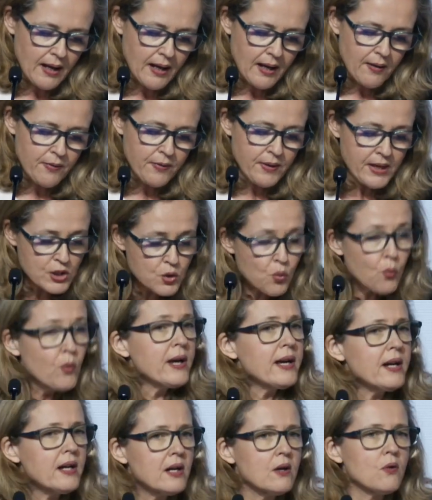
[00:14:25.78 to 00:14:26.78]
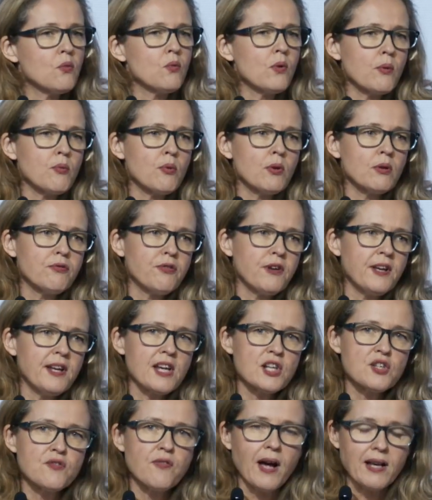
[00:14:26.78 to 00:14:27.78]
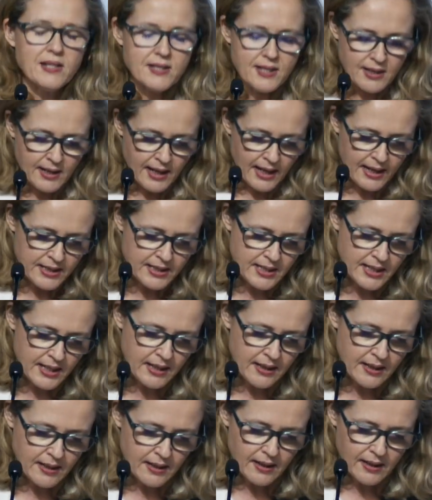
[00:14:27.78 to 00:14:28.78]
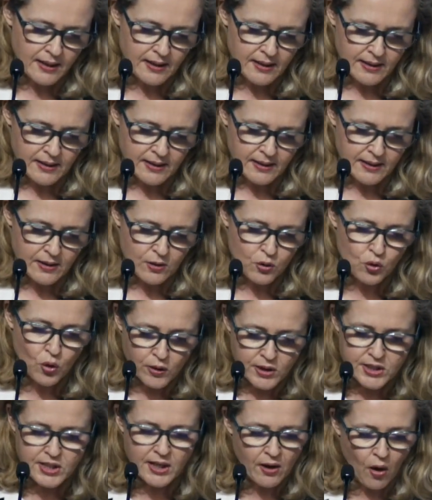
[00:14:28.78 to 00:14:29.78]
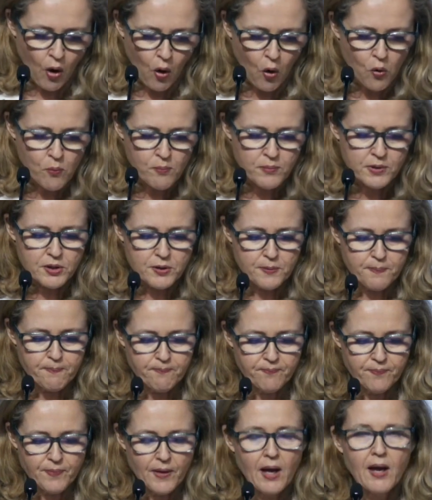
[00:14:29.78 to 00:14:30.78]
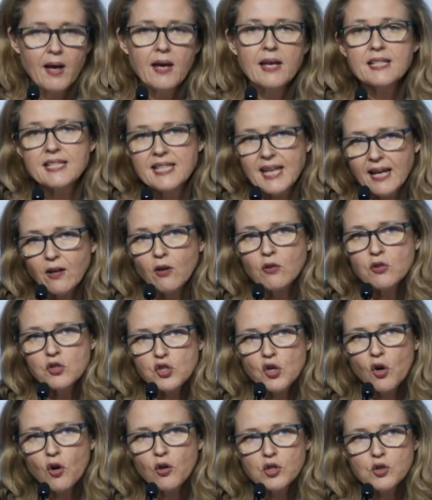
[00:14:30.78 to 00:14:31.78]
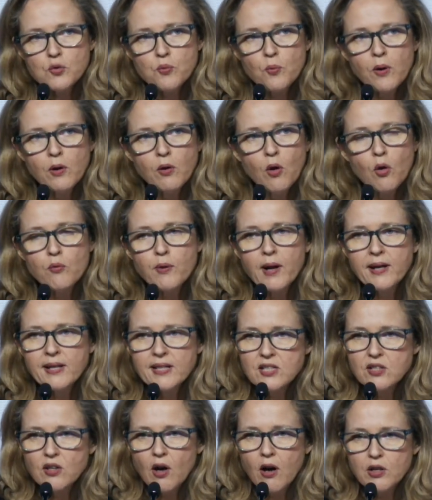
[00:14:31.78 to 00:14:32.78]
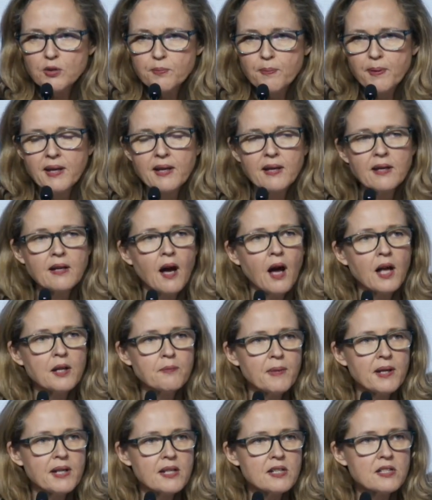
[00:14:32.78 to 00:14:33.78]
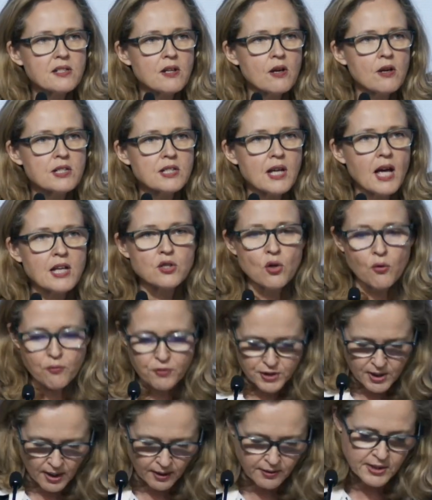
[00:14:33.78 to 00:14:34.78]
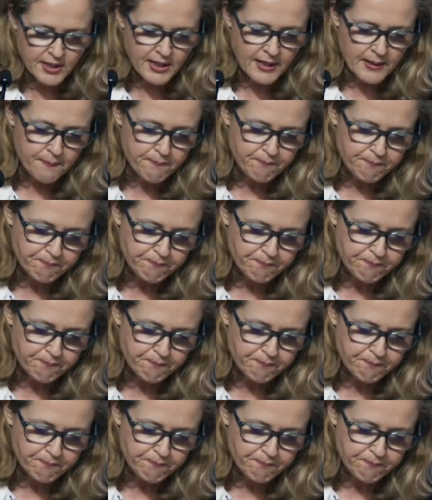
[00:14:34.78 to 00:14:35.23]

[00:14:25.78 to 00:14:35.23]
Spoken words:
This week, we will finish vaccinating nursing homes. Second shots will already start being administered as of Sunday.